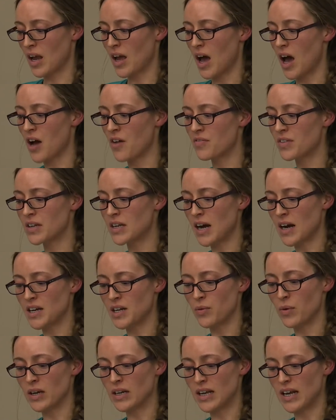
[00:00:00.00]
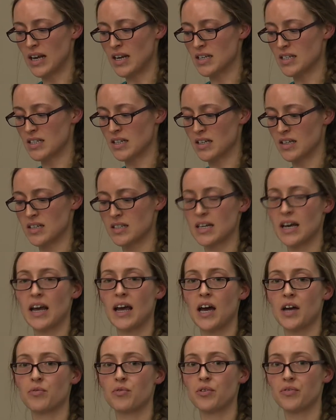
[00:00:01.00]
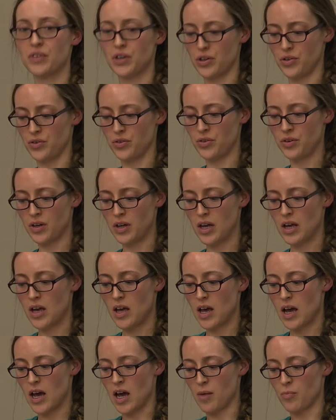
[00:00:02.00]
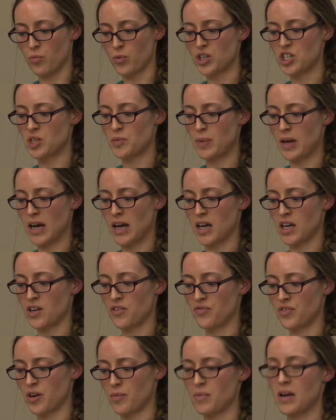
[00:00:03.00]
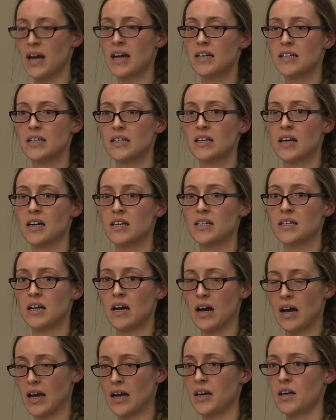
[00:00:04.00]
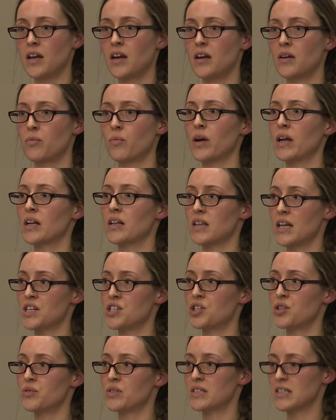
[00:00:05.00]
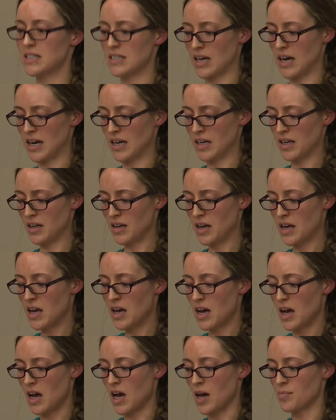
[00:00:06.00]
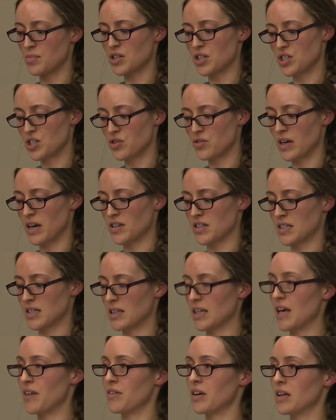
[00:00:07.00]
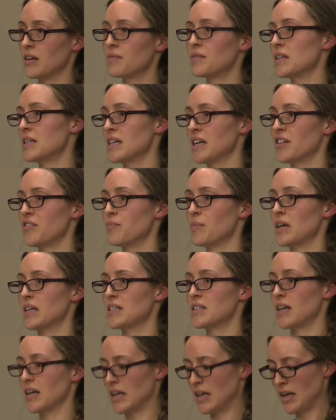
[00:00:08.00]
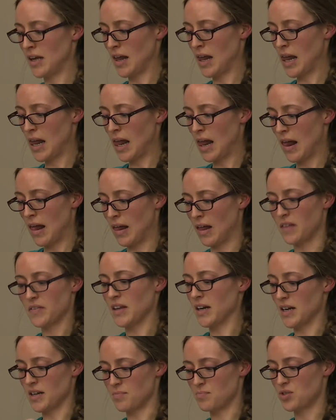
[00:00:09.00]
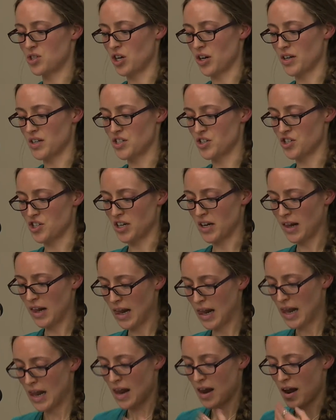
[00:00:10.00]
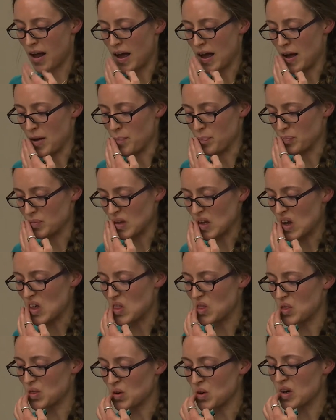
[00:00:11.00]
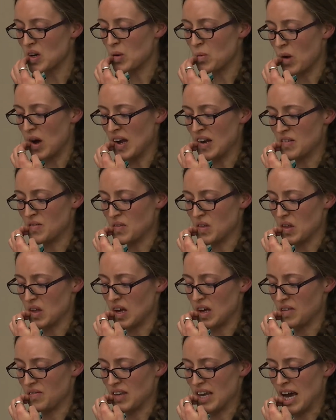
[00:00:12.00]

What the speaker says: Of the 91 cases I had reviewed, which spanned from 1999, when Gladue was decided, to 2011, the date of my study that I started searching, 31 of the